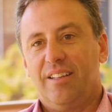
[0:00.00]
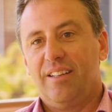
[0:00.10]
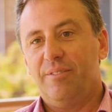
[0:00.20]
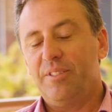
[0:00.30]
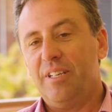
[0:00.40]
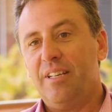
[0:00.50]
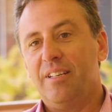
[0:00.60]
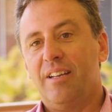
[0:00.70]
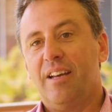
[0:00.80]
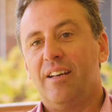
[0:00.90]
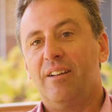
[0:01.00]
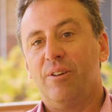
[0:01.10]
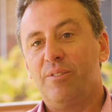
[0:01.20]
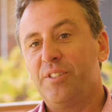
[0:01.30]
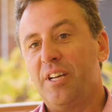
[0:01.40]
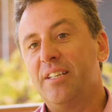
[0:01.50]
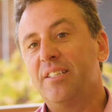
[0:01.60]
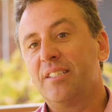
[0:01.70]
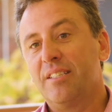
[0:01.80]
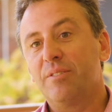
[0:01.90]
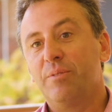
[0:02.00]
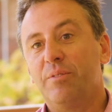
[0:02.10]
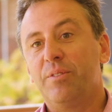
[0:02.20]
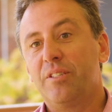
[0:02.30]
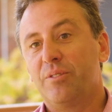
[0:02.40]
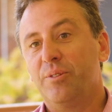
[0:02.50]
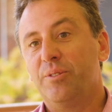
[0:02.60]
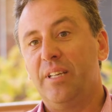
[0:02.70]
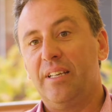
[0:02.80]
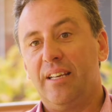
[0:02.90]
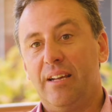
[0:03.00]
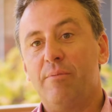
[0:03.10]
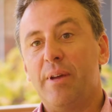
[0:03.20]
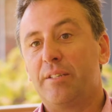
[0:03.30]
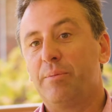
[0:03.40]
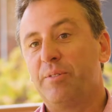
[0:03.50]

We've seen a lot of changes since we've installed the AeraMax